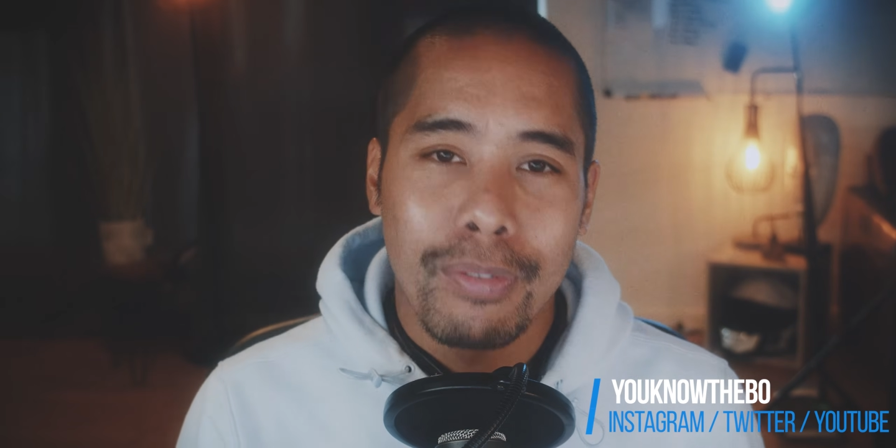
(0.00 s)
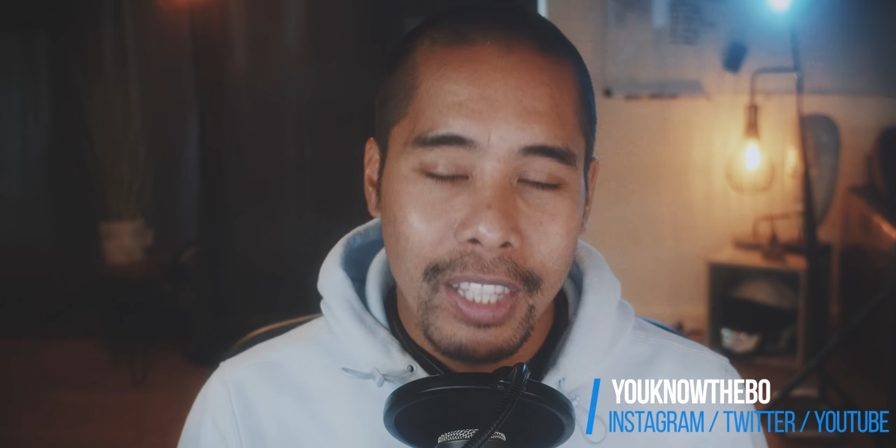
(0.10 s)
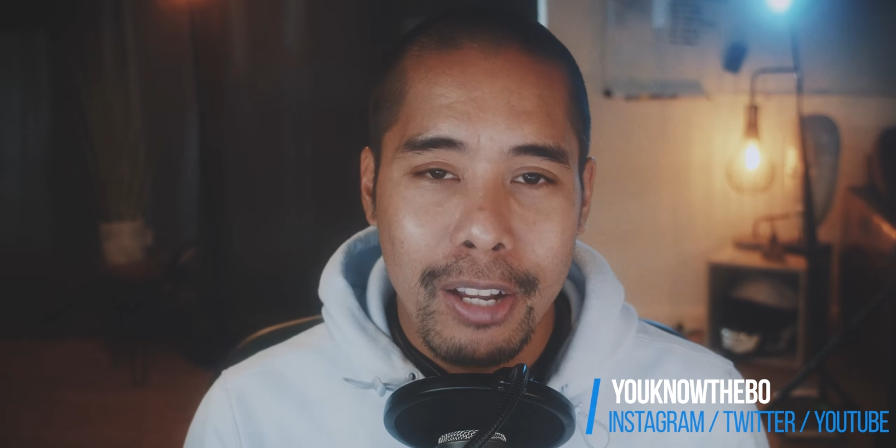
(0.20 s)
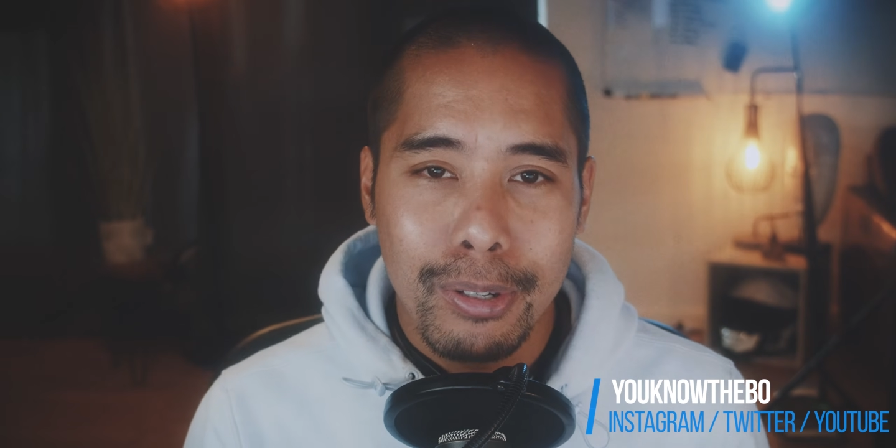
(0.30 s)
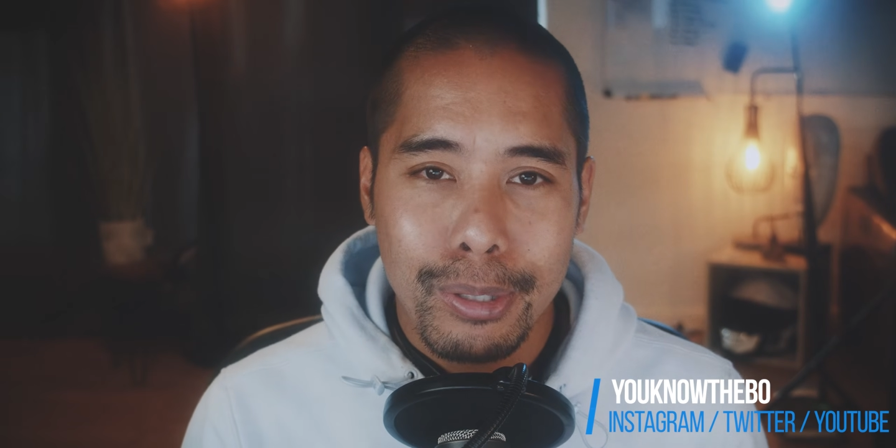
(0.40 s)

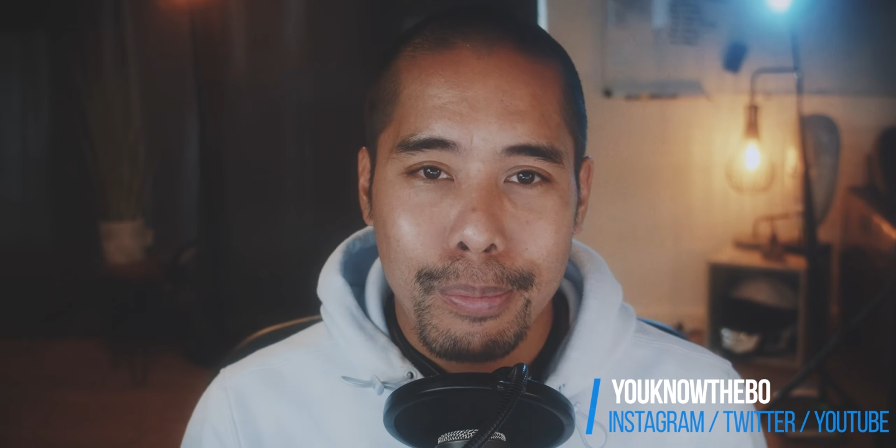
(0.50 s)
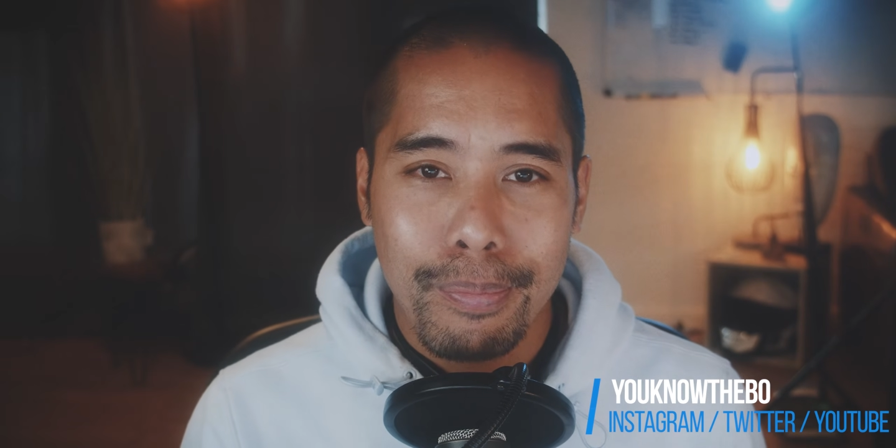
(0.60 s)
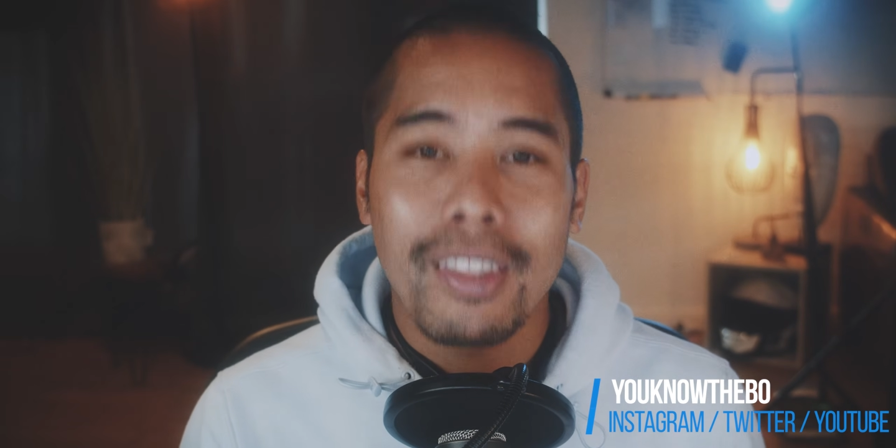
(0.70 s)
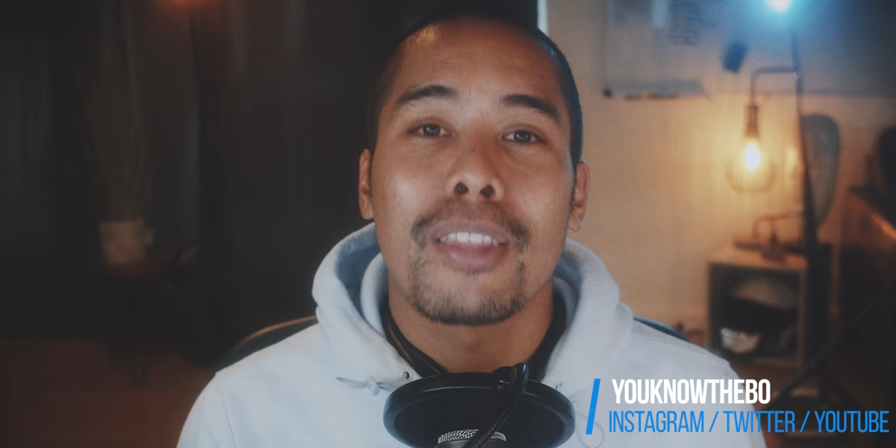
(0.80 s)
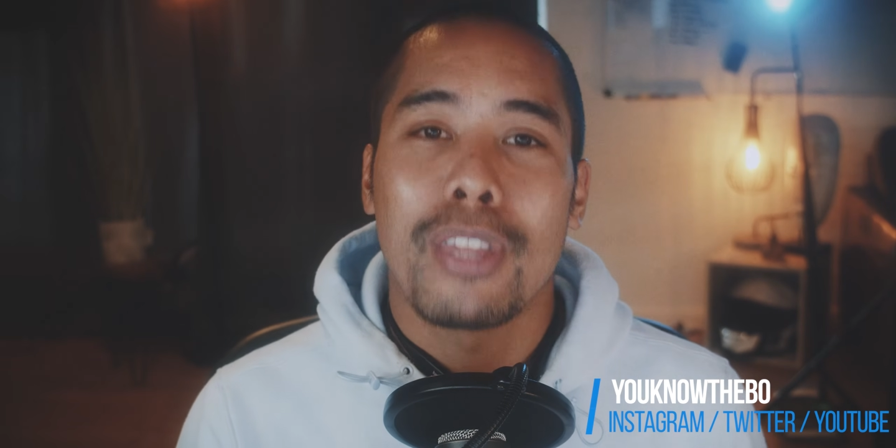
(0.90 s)
videos.
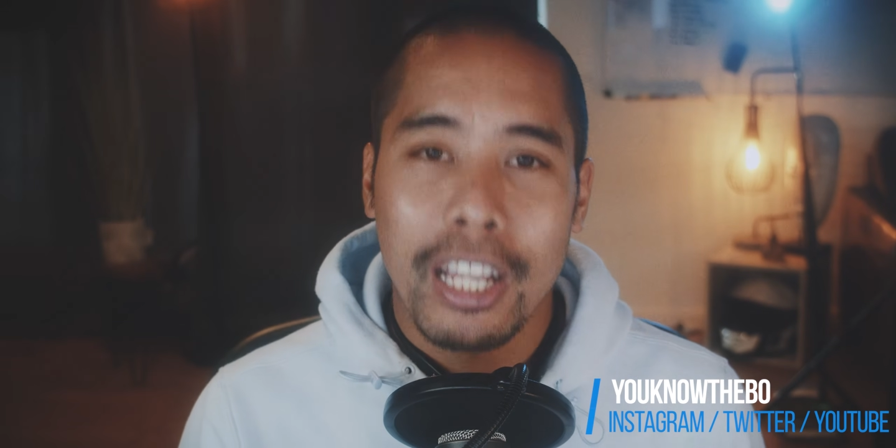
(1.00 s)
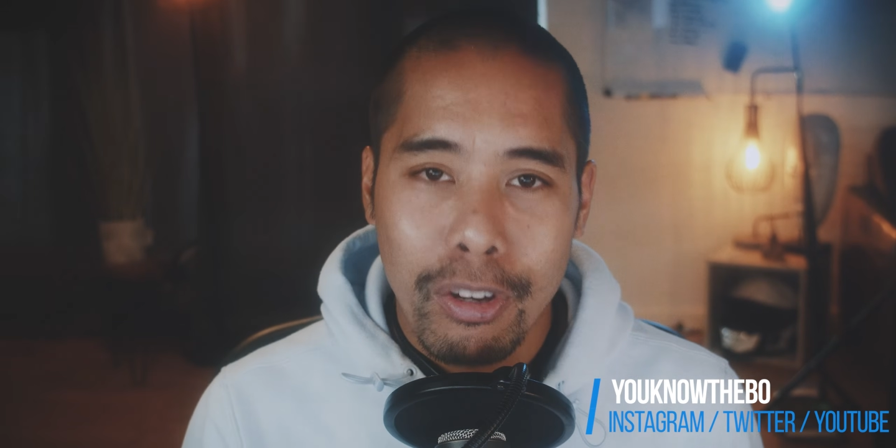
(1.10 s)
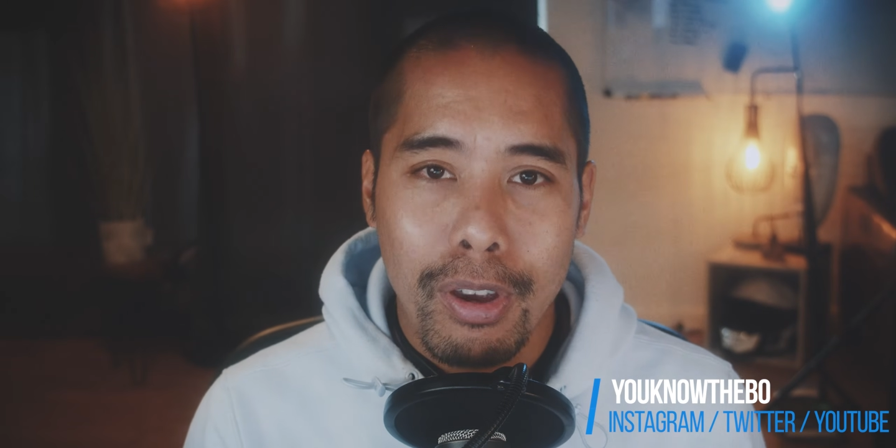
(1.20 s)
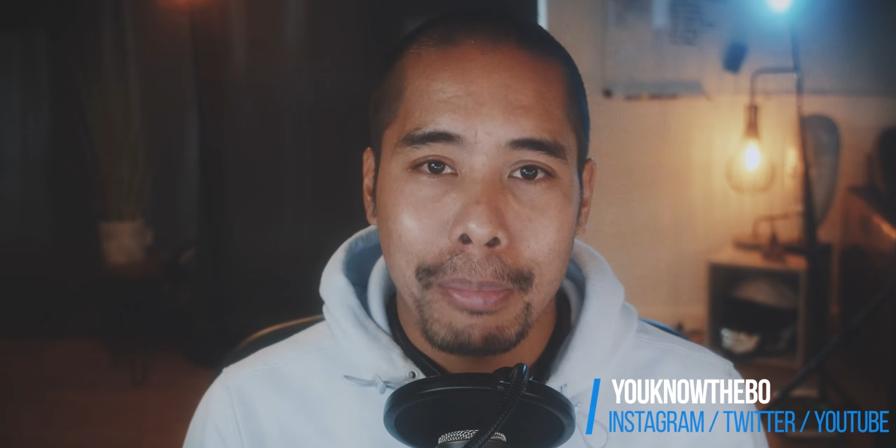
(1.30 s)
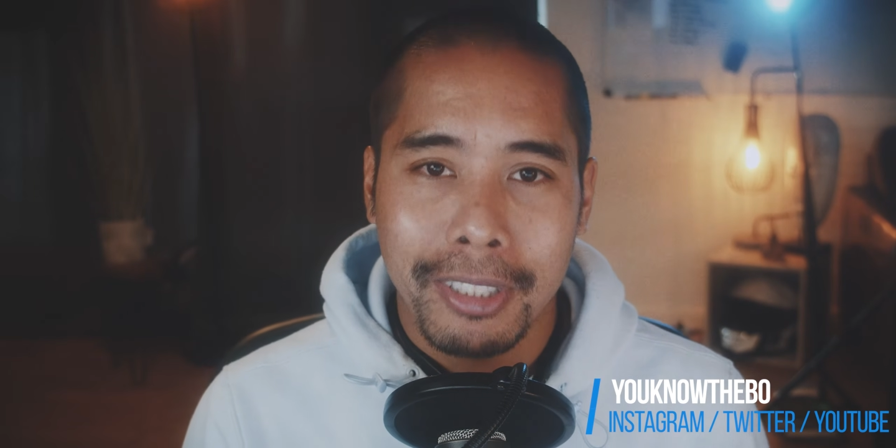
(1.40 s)
Thank
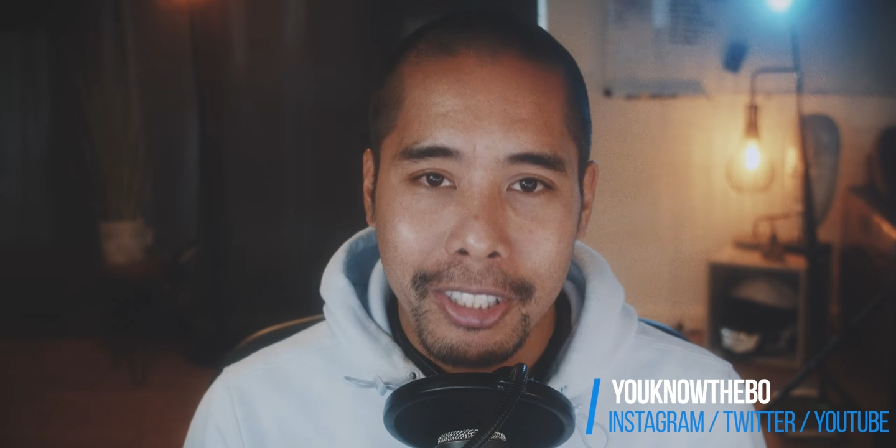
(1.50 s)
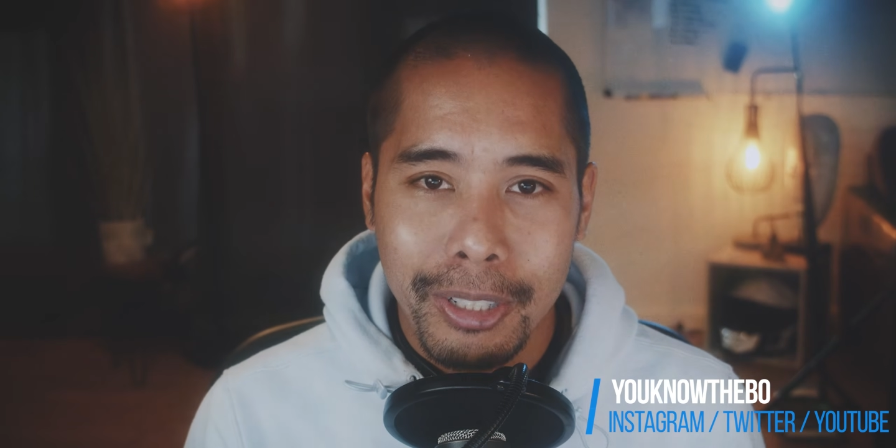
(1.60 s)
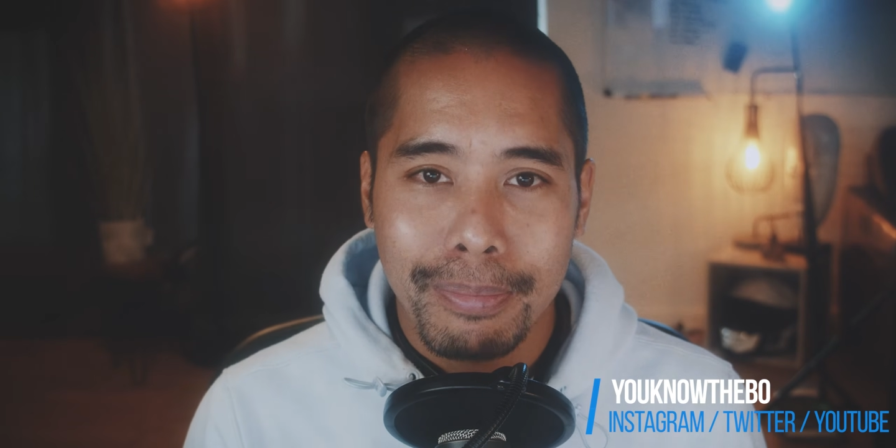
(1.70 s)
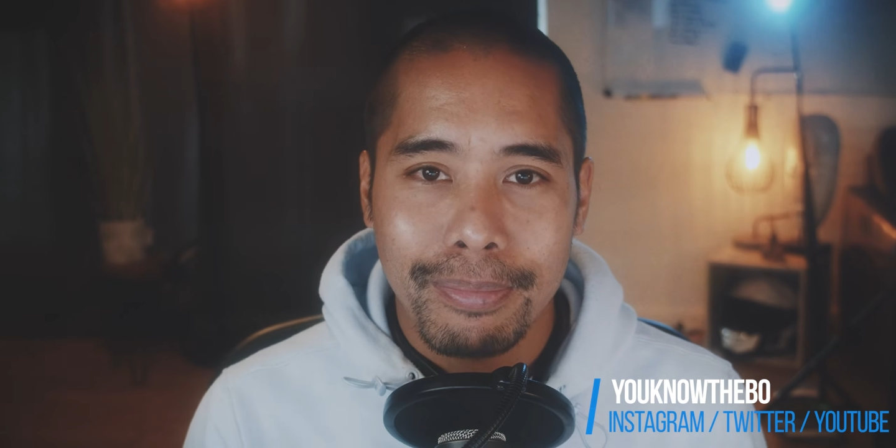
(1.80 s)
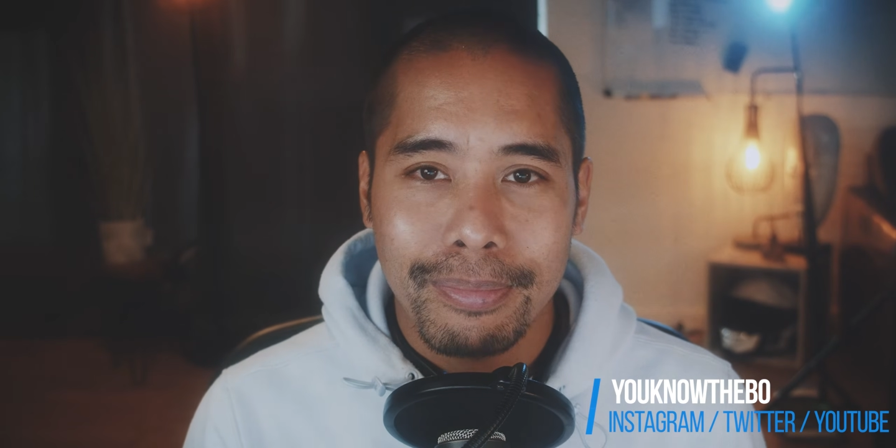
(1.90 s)
you very much.